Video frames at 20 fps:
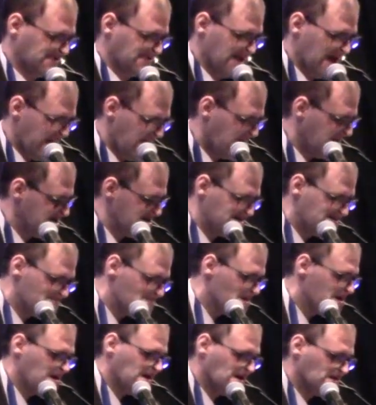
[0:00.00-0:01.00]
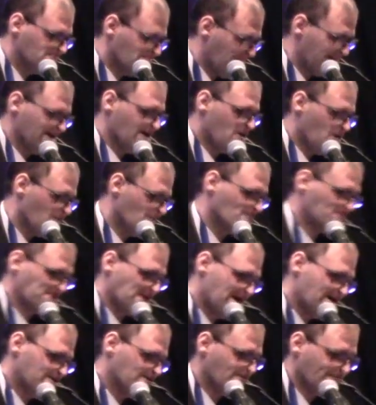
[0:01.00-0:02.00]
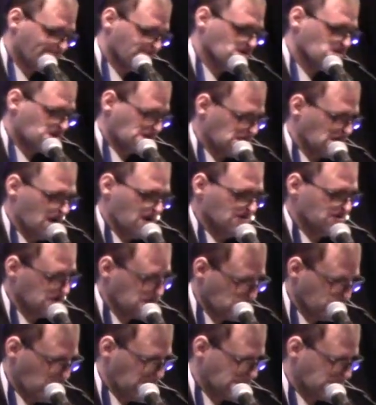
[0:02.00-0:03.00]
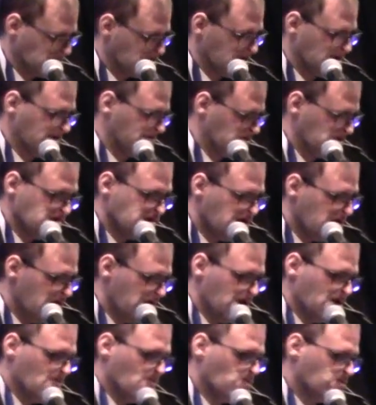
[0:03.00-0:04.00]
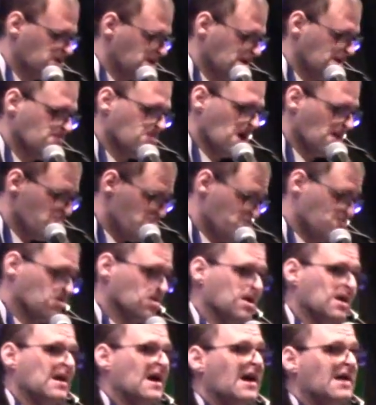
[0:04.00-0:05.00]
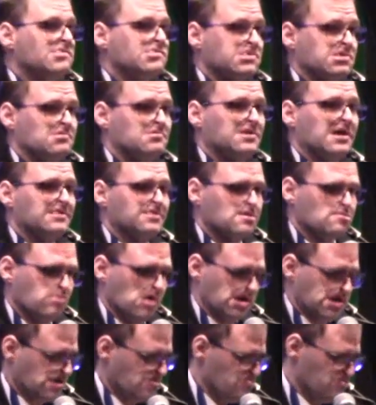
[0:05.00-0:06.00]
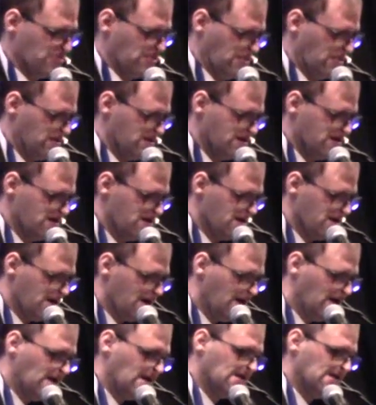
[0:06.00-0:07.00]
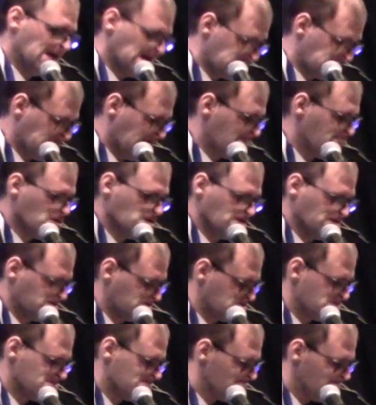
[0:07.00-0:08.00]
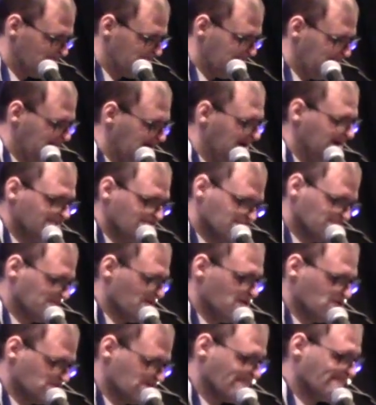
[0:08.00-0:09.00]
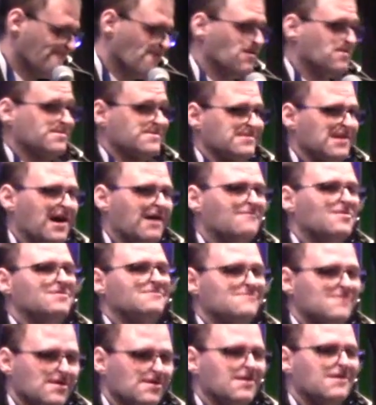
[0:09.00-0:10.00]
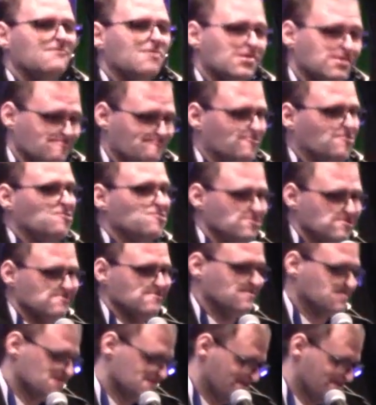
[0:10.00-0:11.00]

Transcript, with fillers: day in my hometown of Lucerne, Switzerland, would eventually answer that question. Yes, I would, even though the first time it really was brutal.